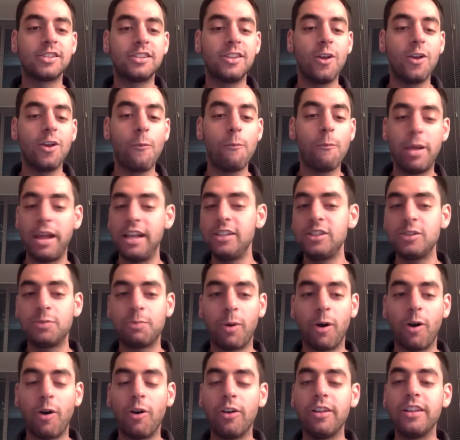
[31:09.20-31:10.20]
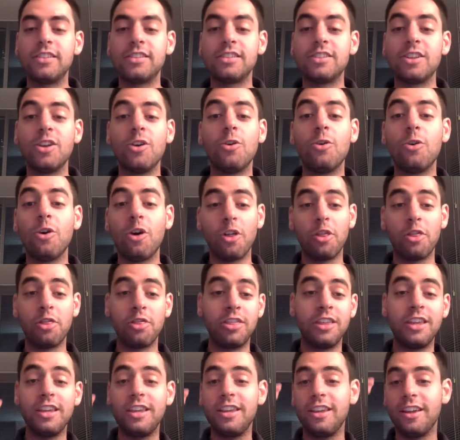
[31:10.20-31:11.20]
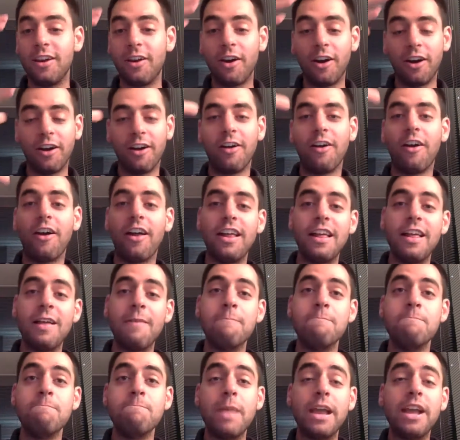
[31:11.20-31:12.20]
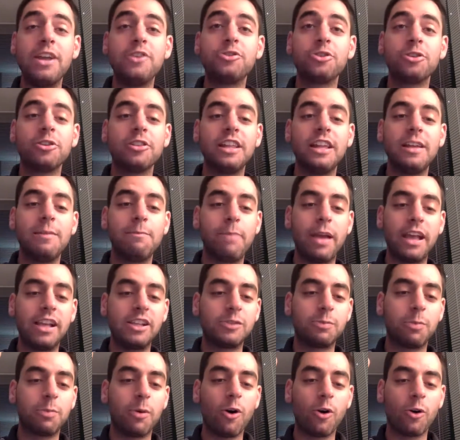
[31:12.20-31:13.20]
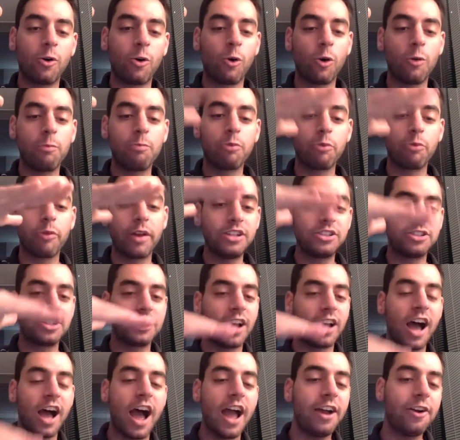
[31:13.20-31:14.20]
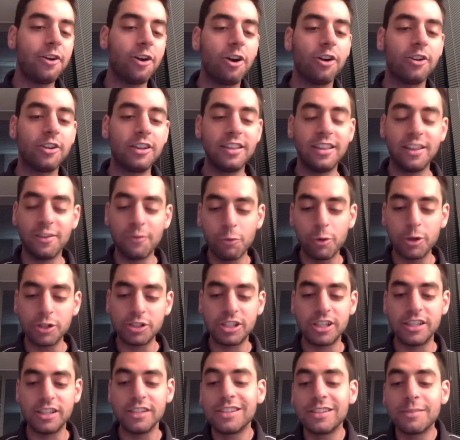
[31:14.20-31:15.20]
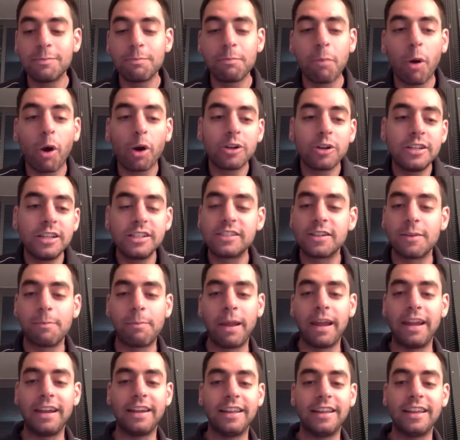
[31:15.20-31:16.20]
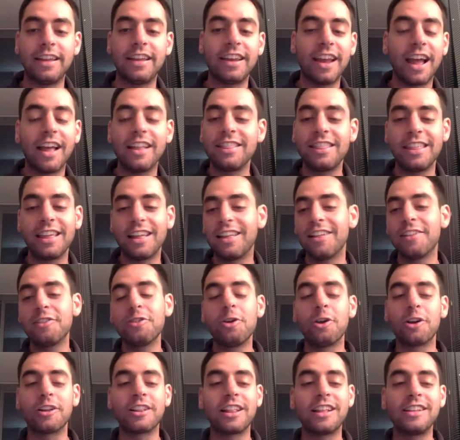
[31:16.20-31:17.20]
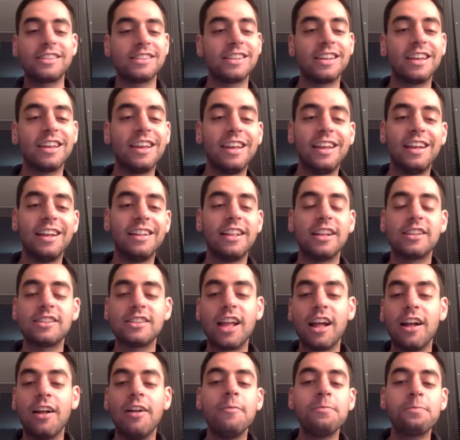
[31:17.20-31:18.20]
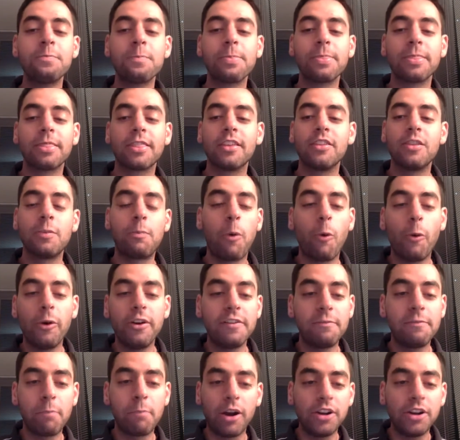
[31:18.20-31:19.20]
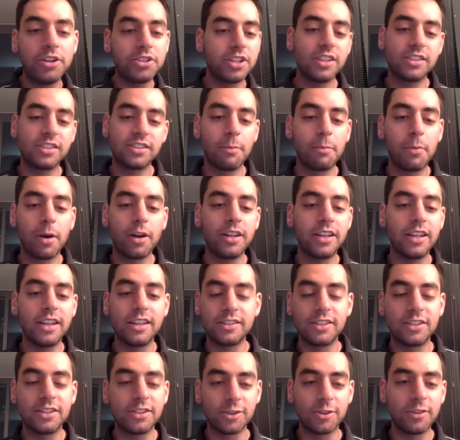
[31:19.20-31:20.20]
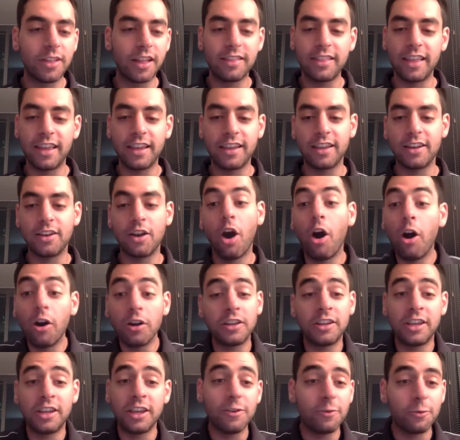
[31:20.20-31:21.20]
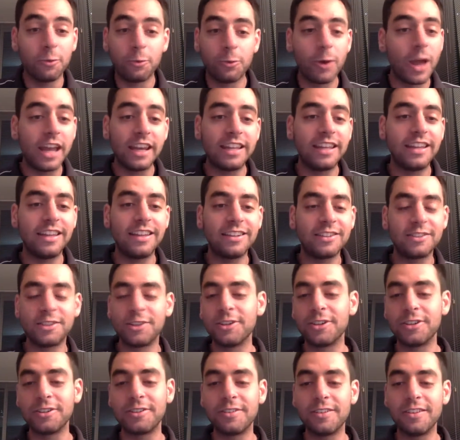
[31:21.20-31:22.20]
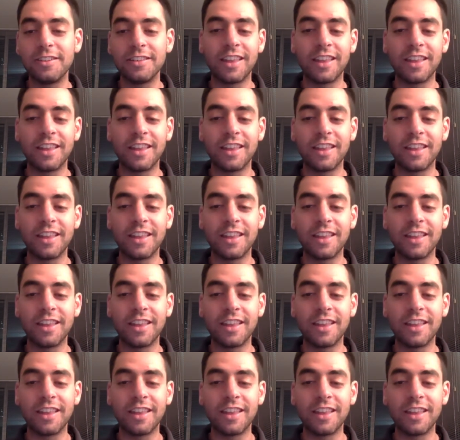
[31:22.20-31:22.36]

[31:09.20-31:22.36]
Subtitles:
still baseball. It's still the Major League Baseball corporation hierarchy in which he's participating in. Look, that's not the point of punishing somebody. Isn't so that they can get ready to